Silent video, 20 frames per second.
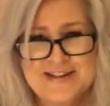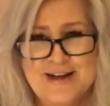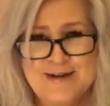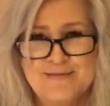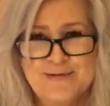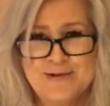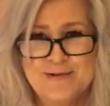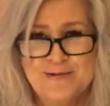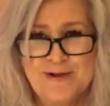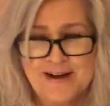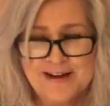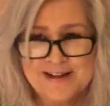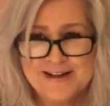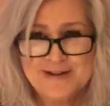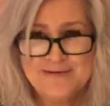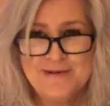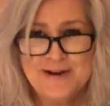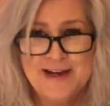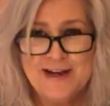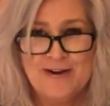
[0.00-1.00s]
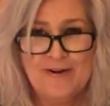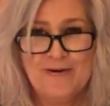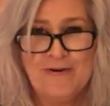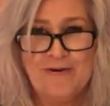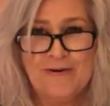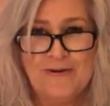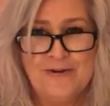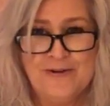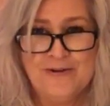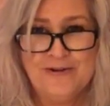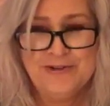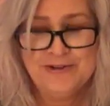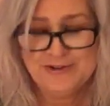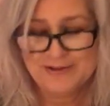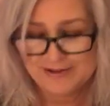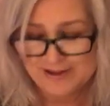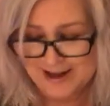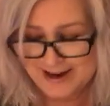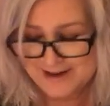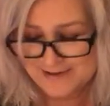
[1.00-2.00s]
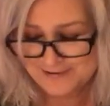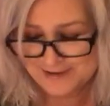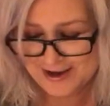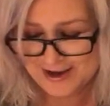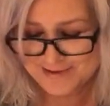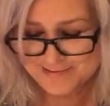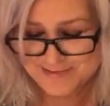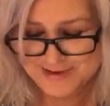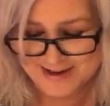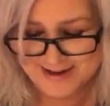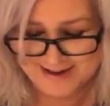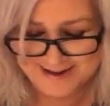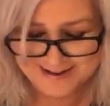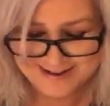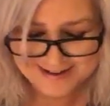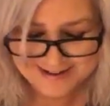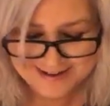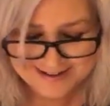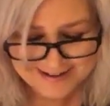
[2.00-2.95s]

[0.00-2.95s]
job for walking away, a whole new life happening.